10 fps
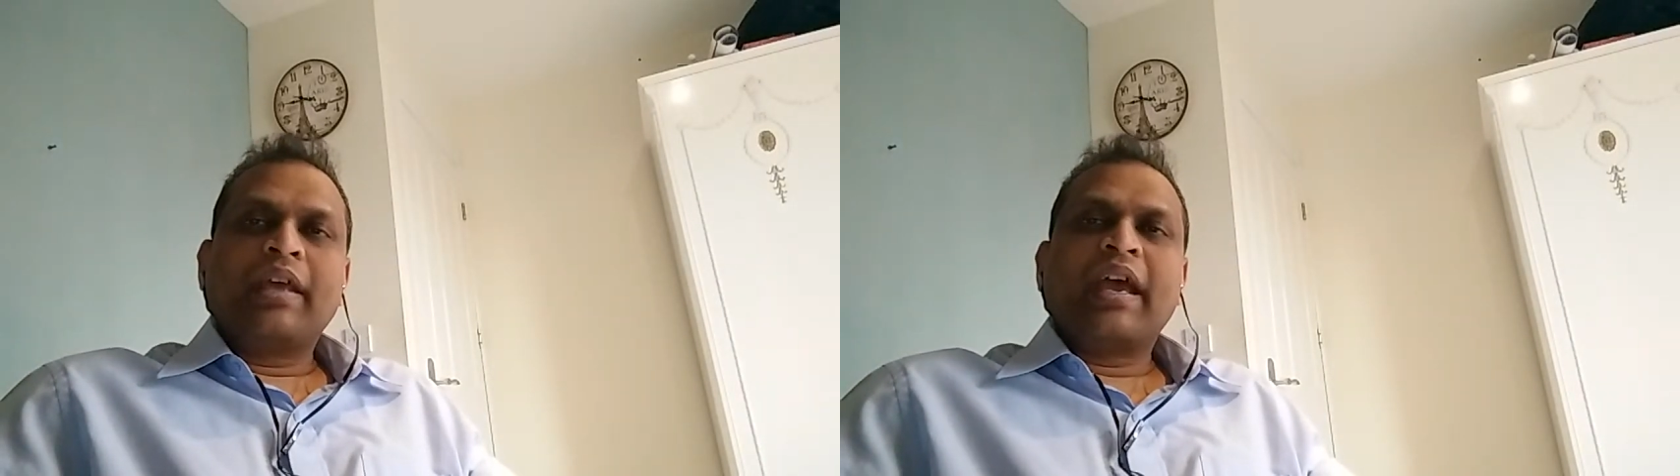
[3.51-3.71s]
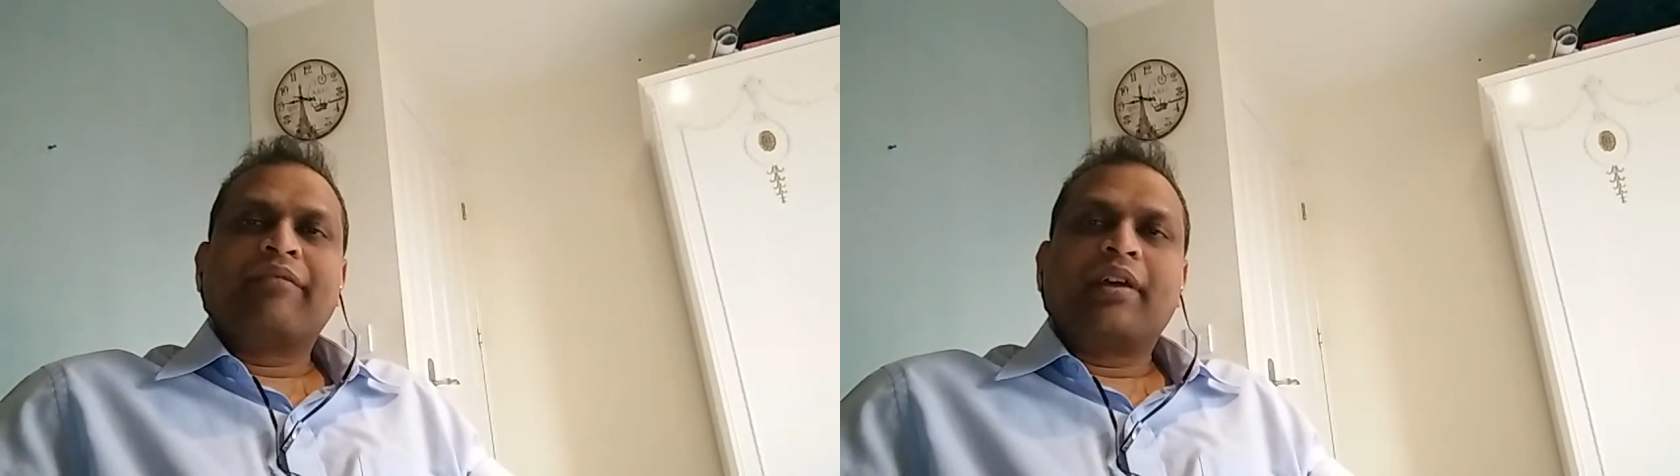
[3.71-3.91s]

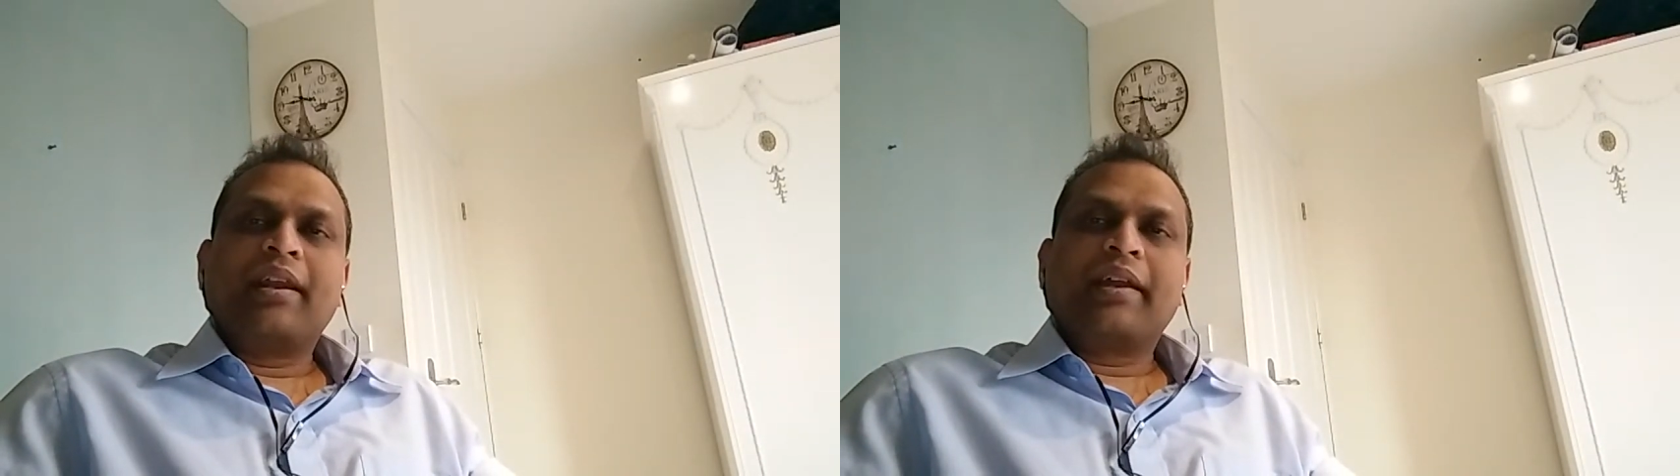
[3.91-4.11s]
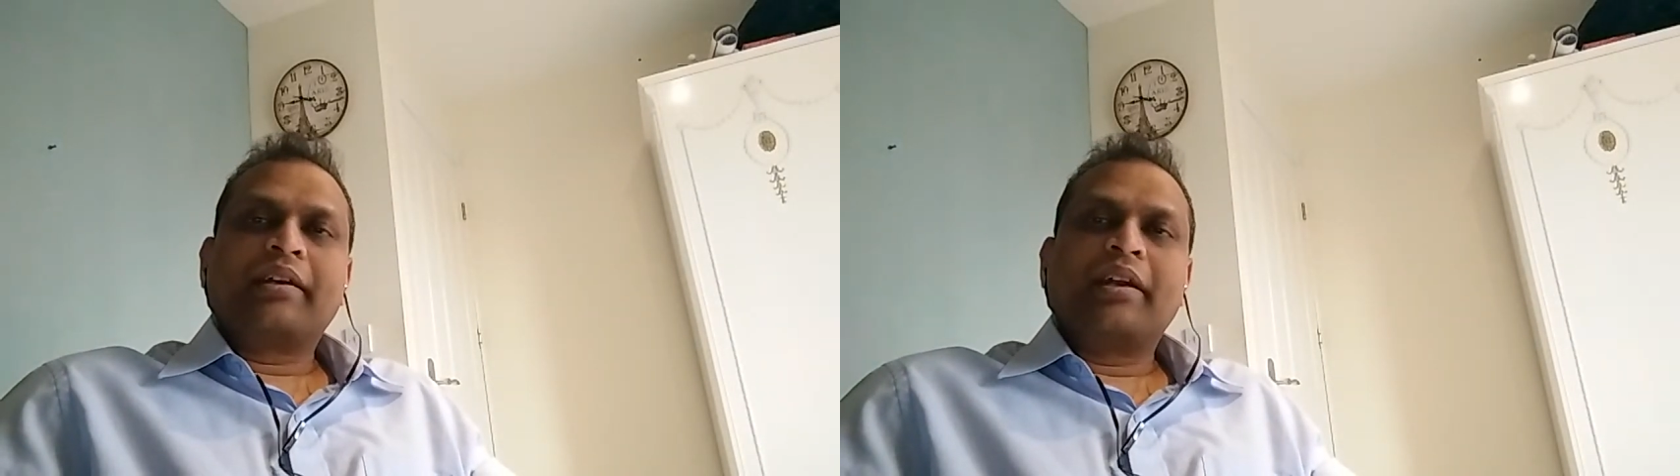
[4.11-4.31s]
have
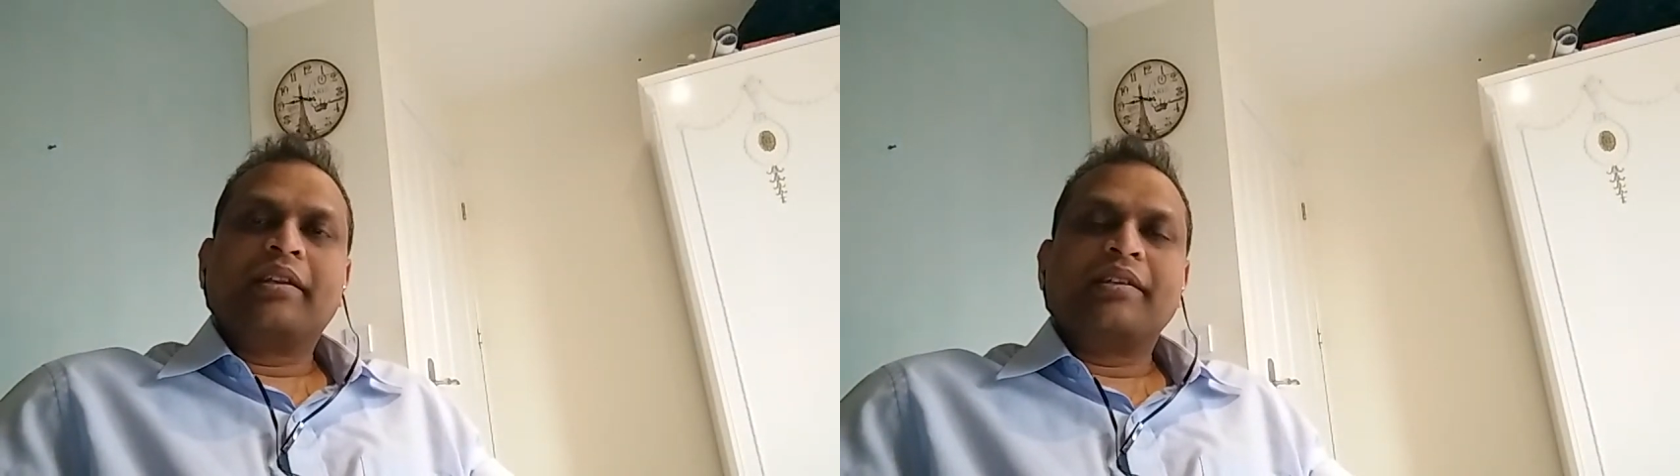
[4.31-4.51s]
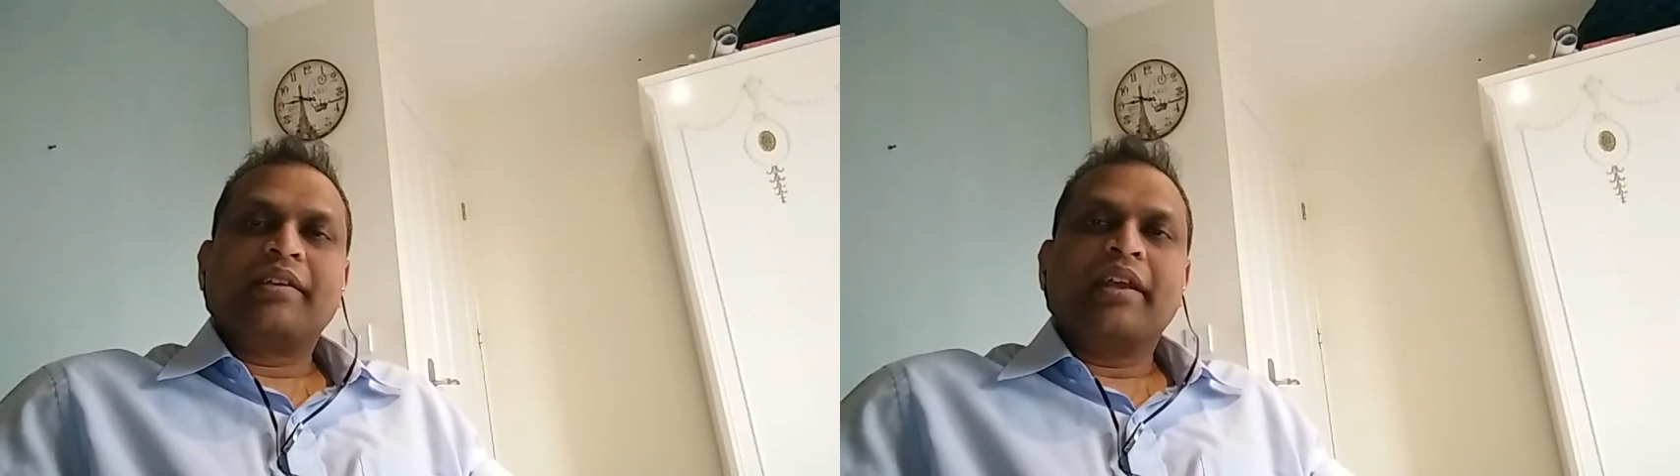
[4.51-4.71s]
collected
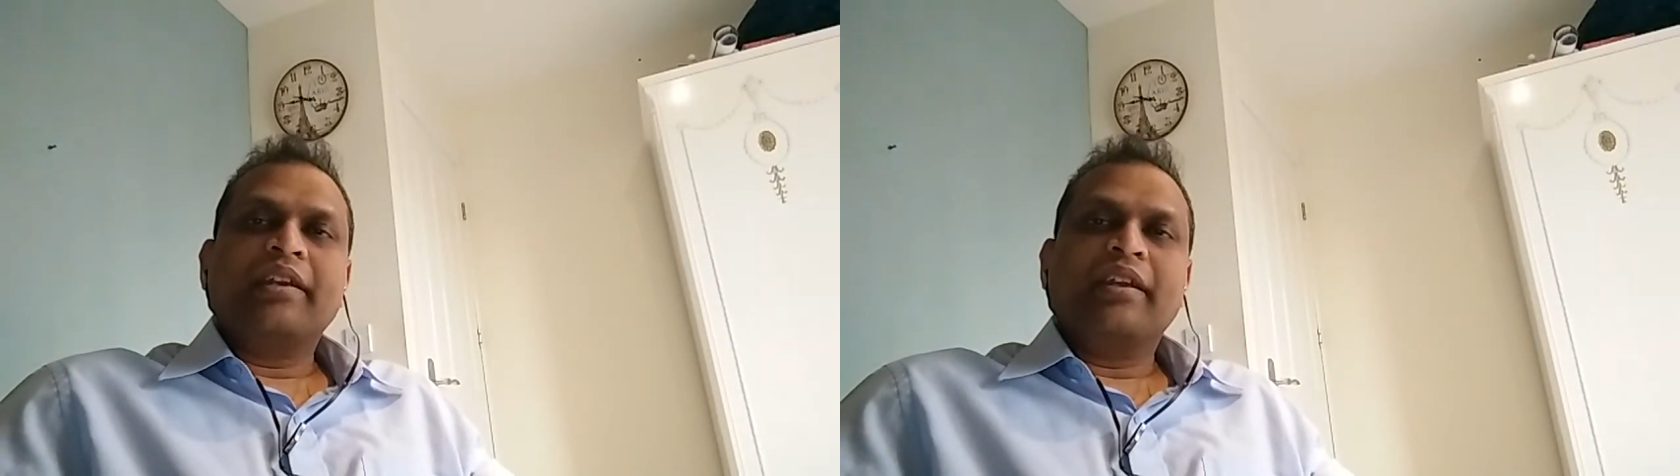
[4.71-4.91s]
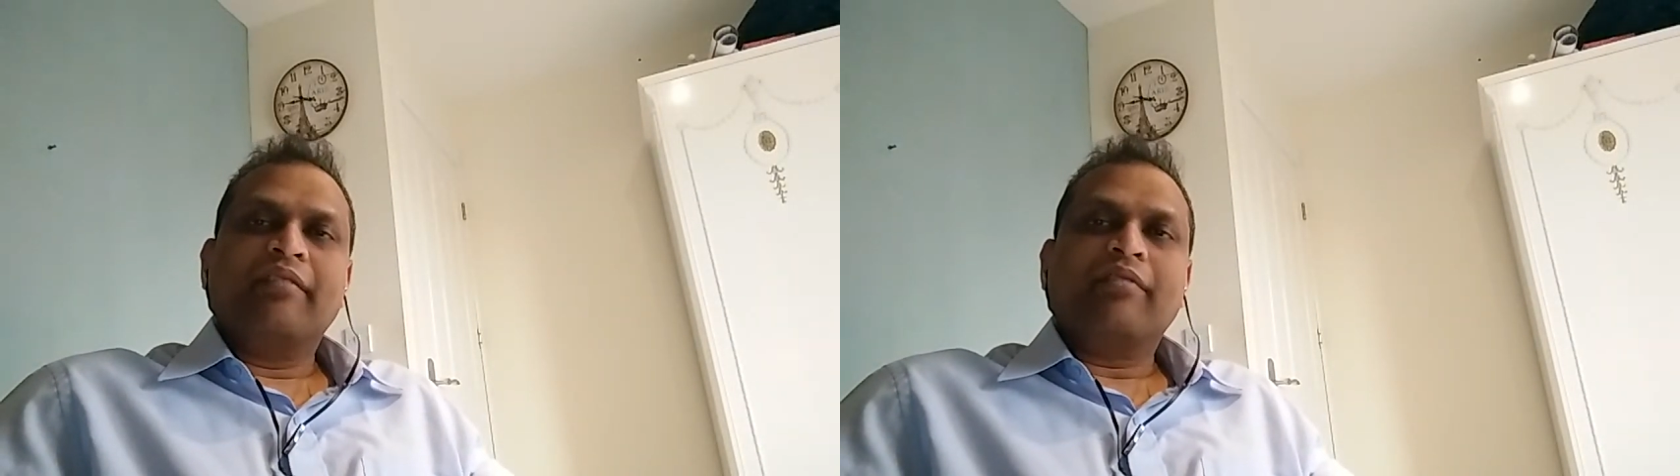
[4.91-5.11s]
this rain
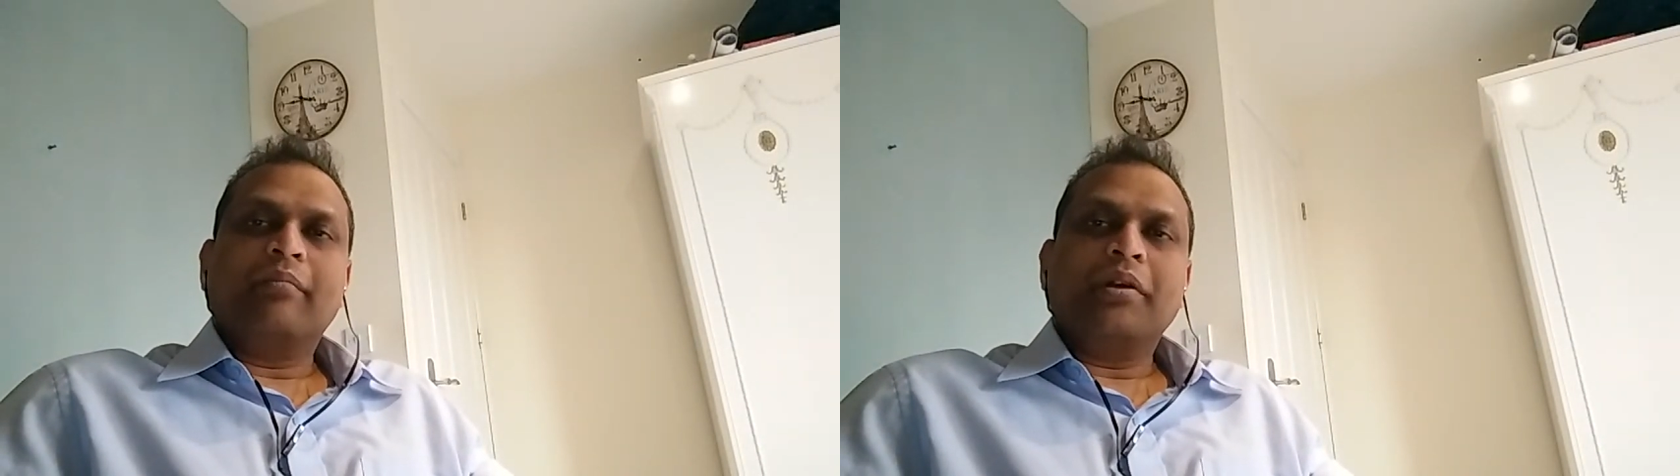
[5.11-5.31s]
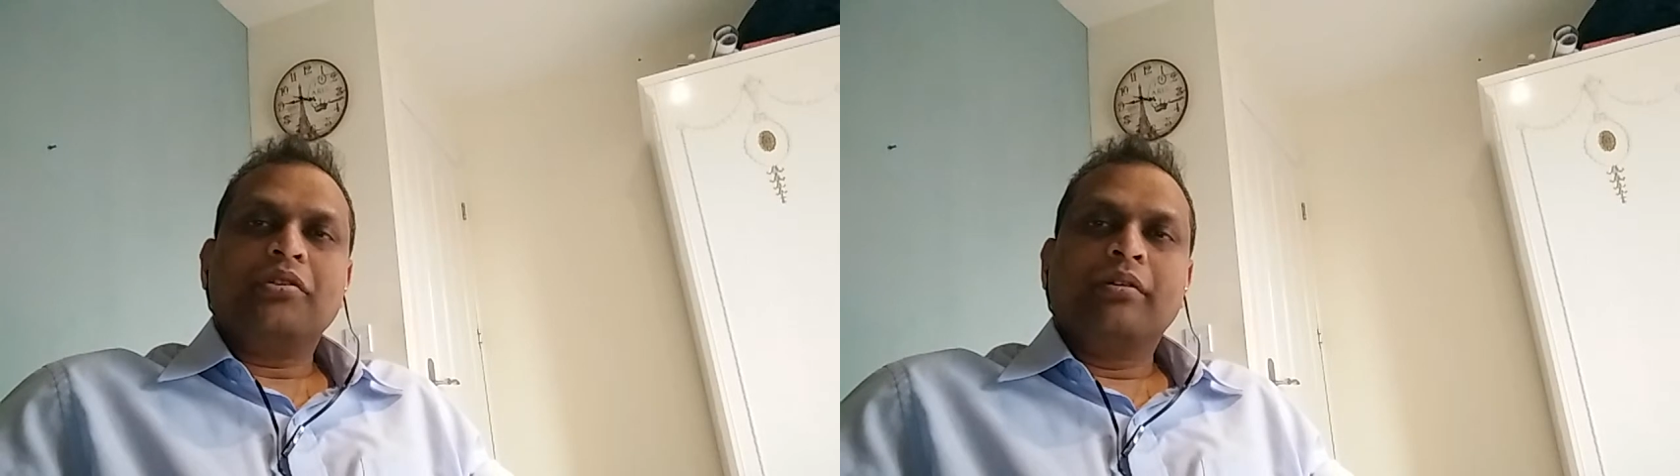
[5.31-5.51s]

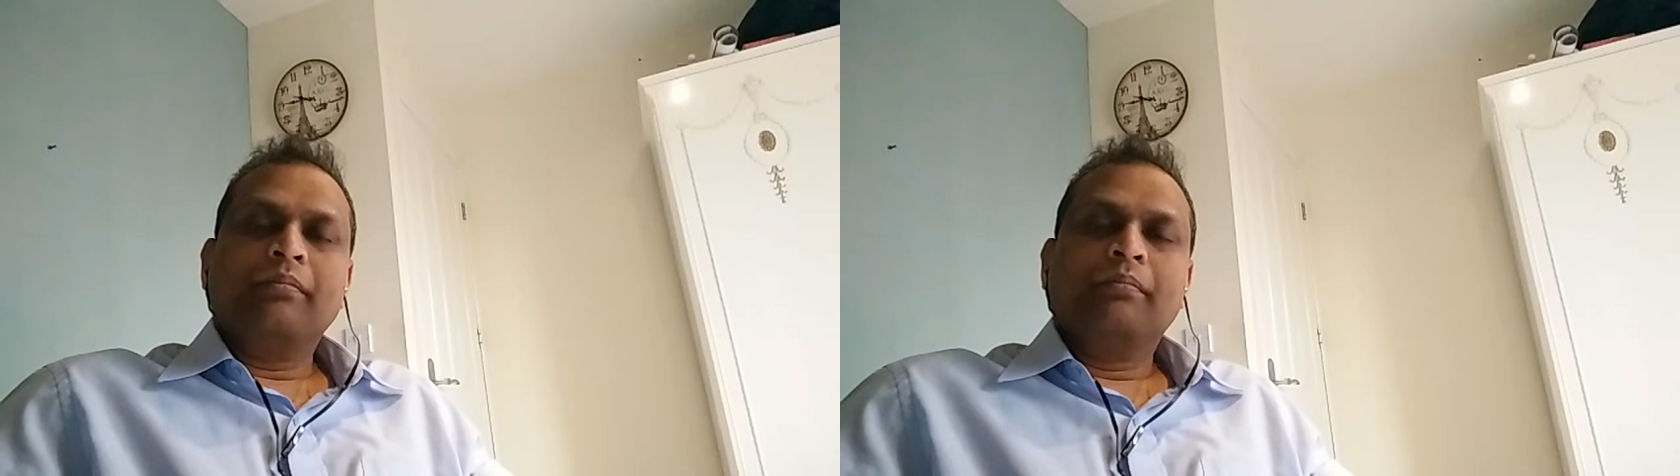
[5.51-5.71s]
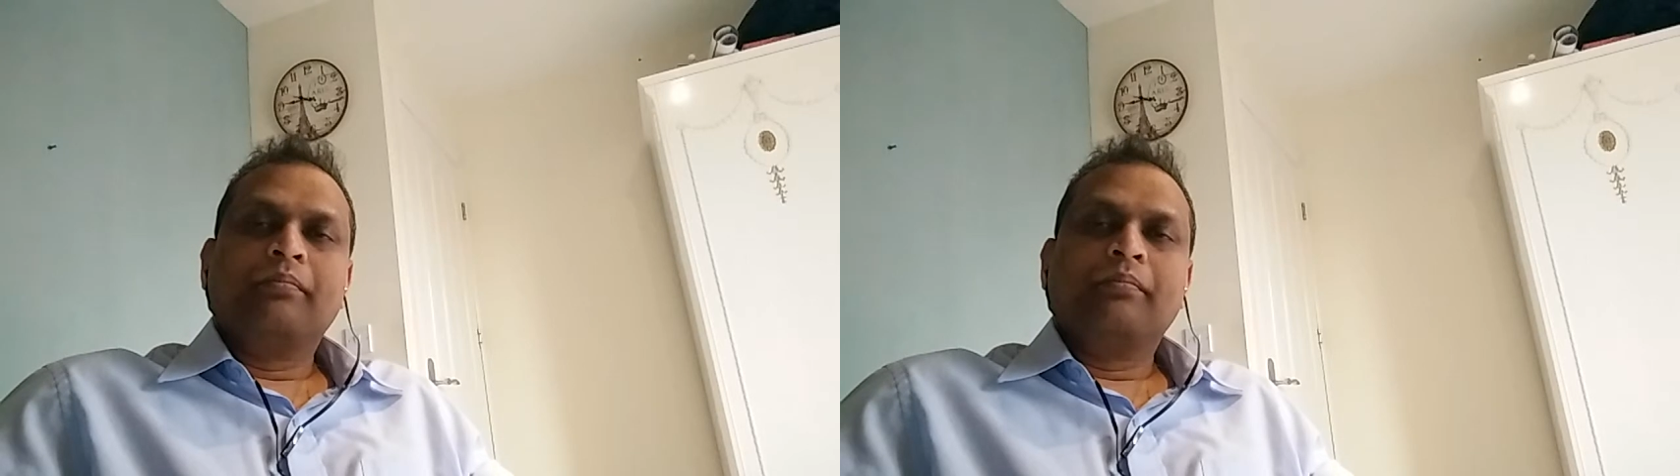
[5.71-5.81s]
information